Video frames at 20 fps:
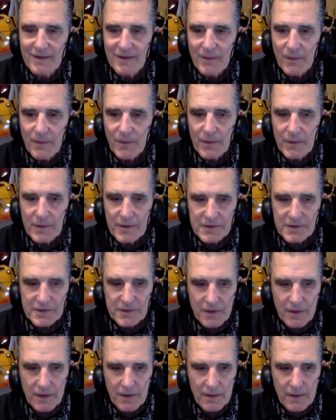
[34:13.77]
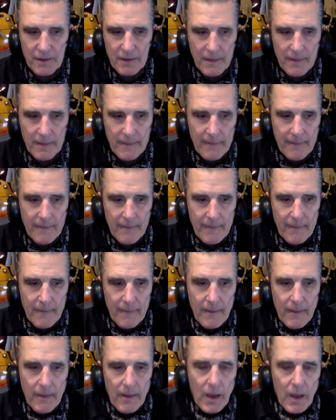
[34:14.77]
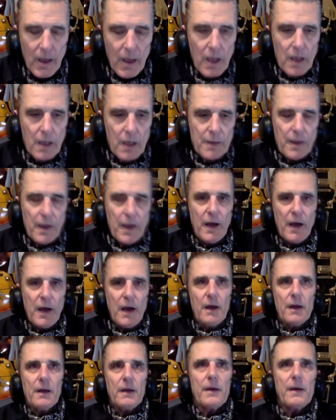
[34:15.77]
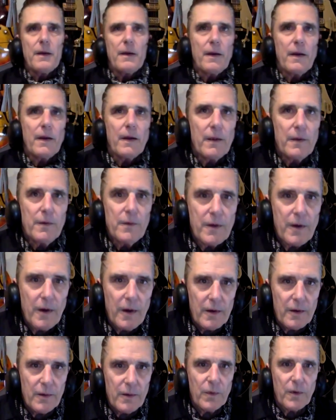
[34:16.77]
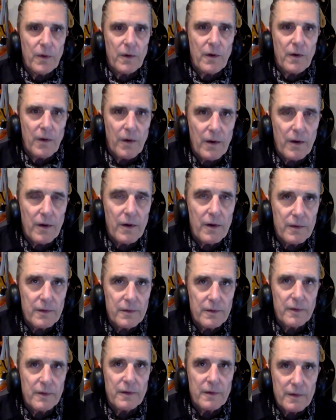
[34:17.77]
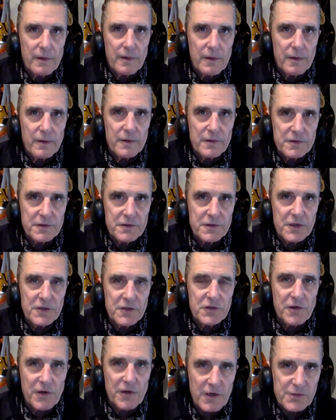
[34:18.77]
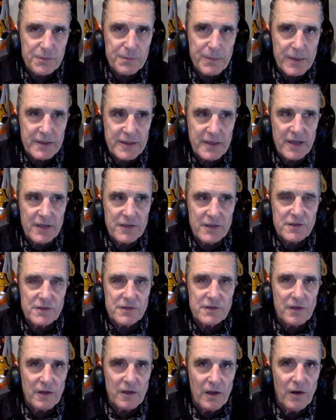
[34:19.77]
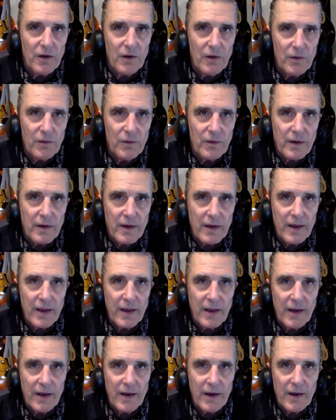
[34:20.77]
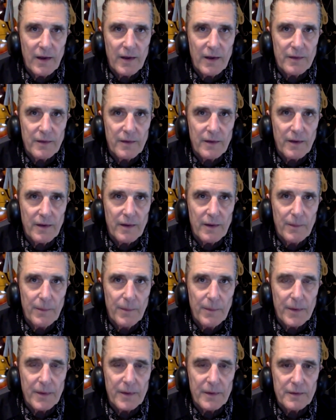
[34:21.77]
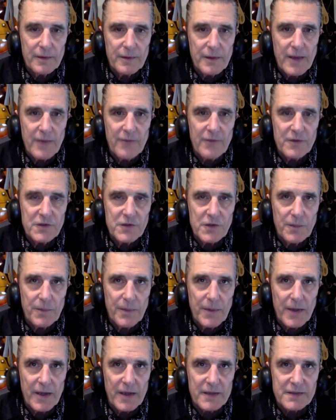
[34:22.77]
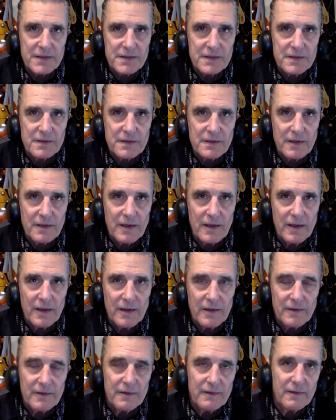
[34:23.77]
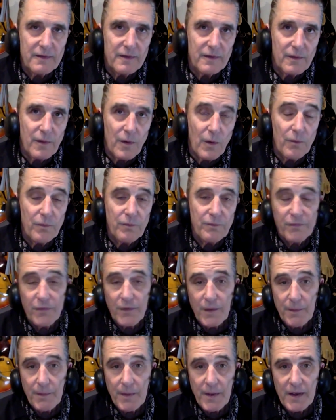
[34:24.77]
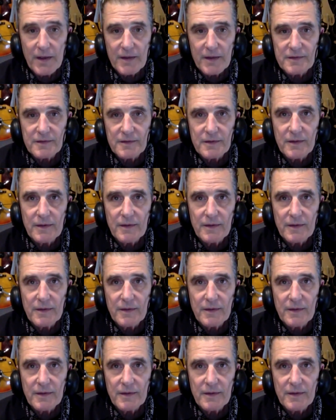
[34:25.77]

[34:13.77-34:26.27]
Where do you start? Uh, you got to work hard, set your expectations low, but give it your best and hope for the best.